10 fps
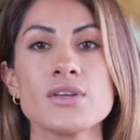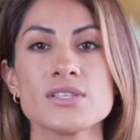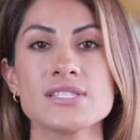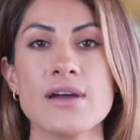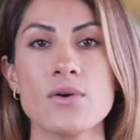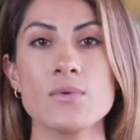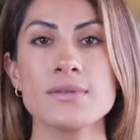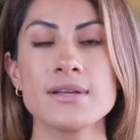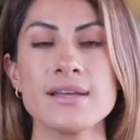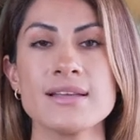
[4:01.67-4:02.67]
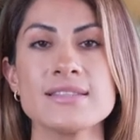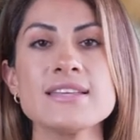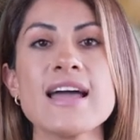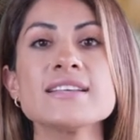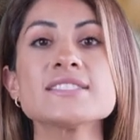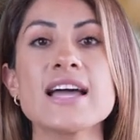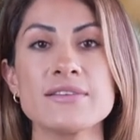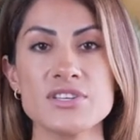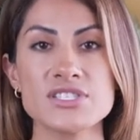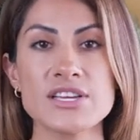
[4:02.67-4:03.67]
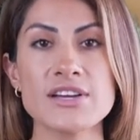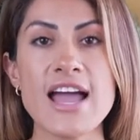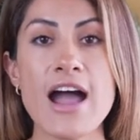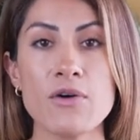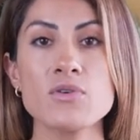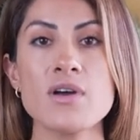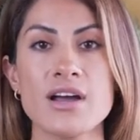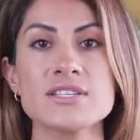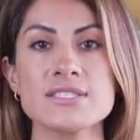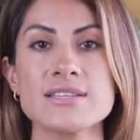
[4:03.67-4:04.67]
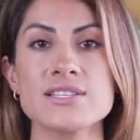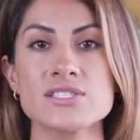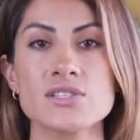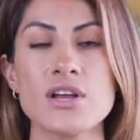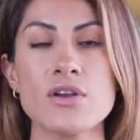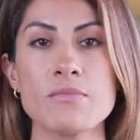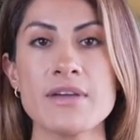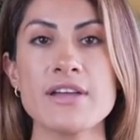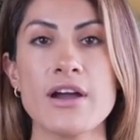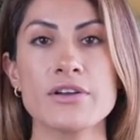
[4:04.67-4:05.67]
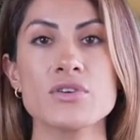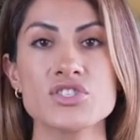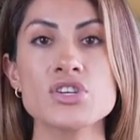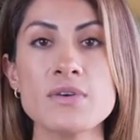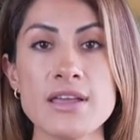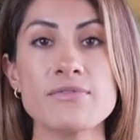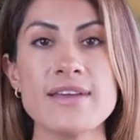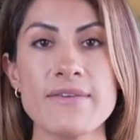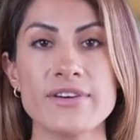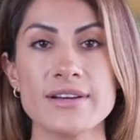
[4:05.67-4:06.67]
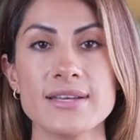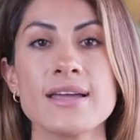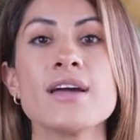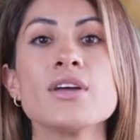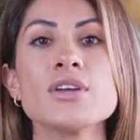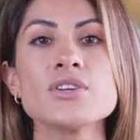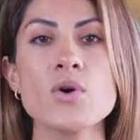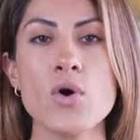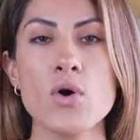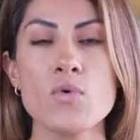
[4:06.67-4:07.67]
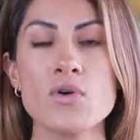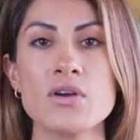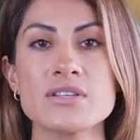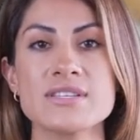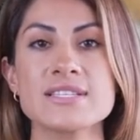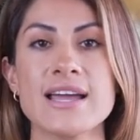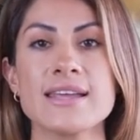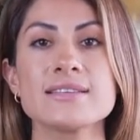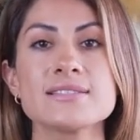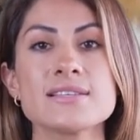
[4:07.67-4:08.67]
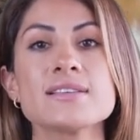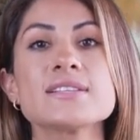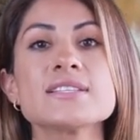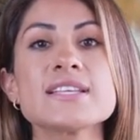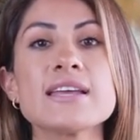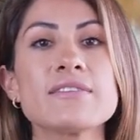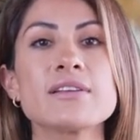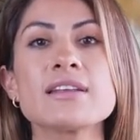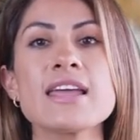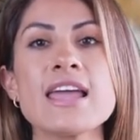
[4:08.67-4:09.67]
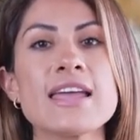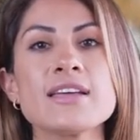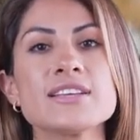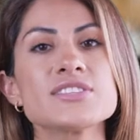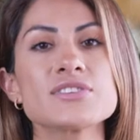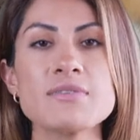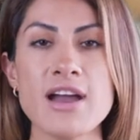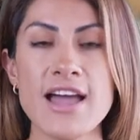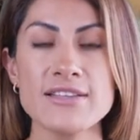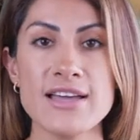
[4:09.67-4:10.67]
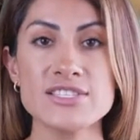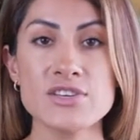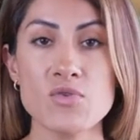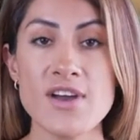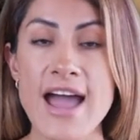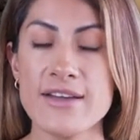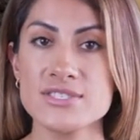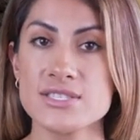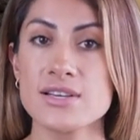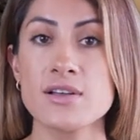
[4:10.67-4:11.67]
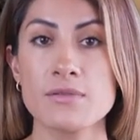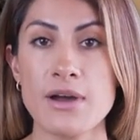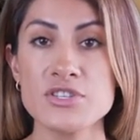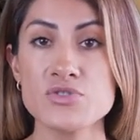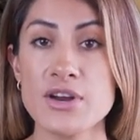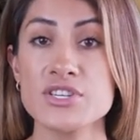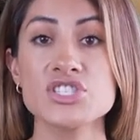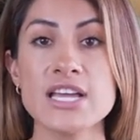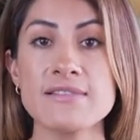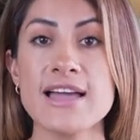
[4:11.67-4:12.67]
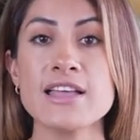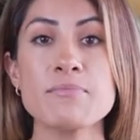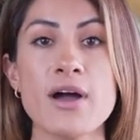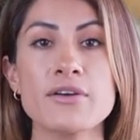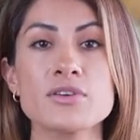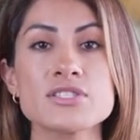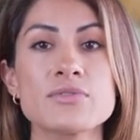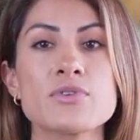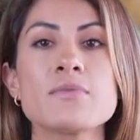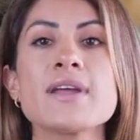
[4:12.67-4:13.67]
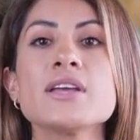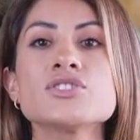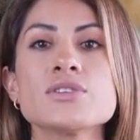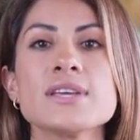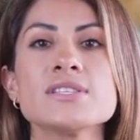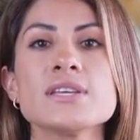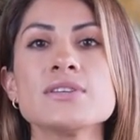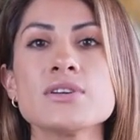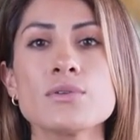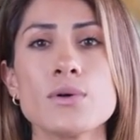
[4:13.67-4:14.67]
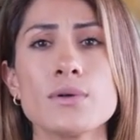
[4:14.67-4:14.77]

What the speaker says: So, the next time you see a cow lost in its slow, methodical chewing, remember, there's a whole world of science, sustainability, and history behind that simple act. Munch, munch, and let the marvels of rumination continue.